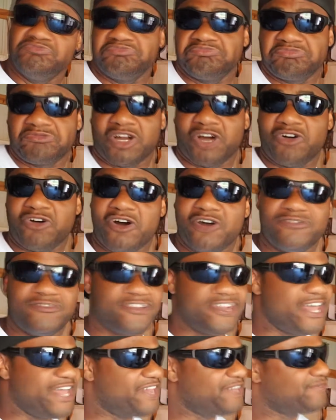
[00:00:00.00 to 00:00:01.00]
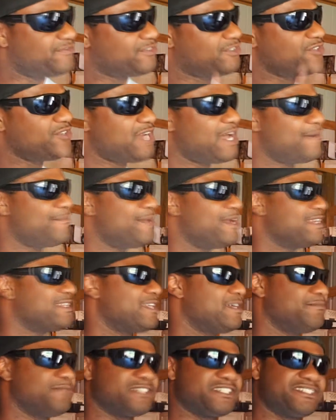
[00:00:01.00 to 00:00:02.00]
go off of that. Do not make
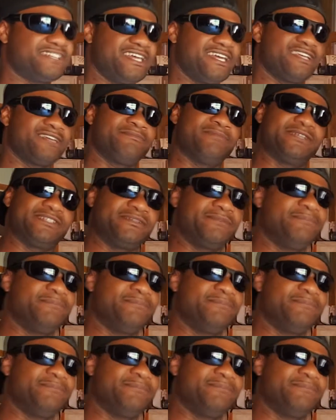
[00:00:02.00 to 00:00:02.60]
that mistake. But the